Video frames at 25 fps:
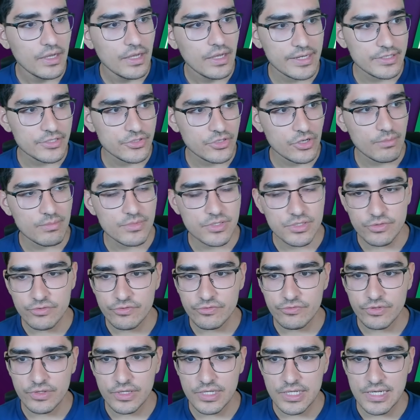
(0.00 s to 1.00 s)
In terms
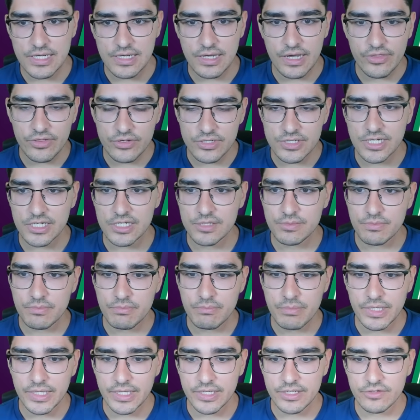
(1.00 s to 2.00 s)
of the other 6
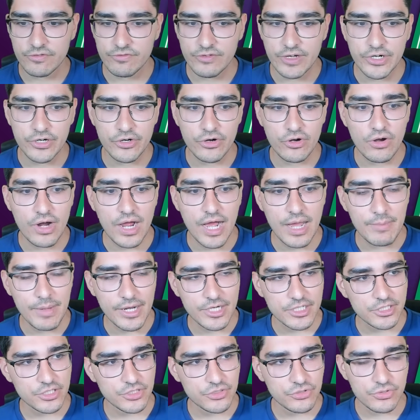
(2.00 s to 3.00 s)
million defender, I'm
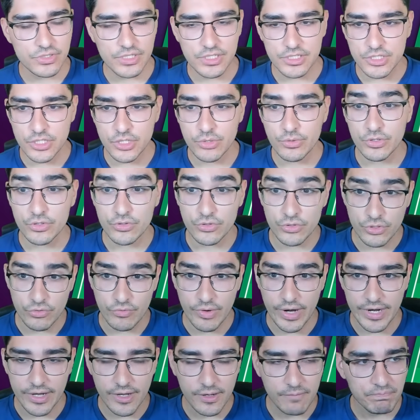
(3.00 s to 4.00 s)
actually choosing to go with
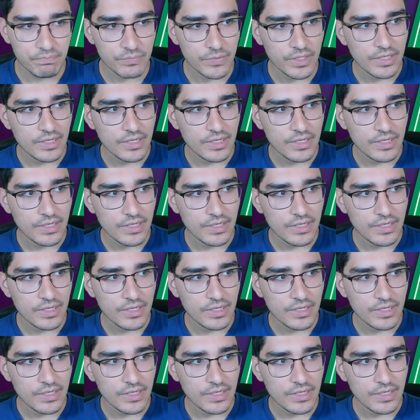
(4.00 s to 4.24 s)
Cucurella.